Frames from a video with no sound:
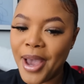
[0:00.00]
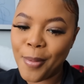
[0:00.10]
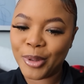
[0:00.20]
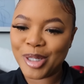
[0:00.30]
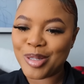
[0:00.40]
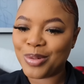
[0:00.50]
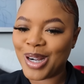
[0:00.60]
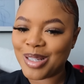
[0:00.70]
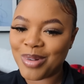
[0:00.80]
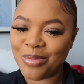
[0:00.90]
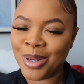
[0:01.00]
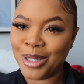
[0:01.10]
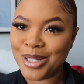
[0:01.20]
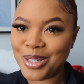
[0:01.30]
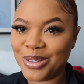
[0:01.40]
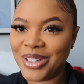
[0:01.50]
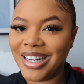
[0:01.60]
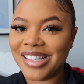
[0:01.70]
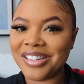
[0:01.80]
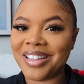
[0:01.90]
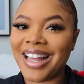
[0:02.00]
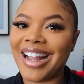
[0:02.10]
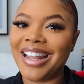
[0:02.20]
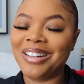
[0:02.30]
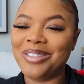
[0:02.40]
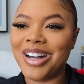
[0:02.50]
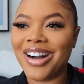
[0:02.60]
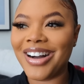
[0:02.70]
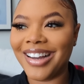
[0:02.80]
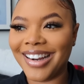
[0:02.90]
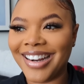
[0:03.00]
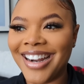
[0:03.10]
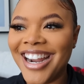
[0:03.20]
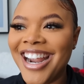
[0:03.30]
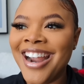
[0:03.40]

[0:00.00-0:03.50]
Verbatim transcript: I'm gonna surprise my brother too. He doesn't know that I got a new car.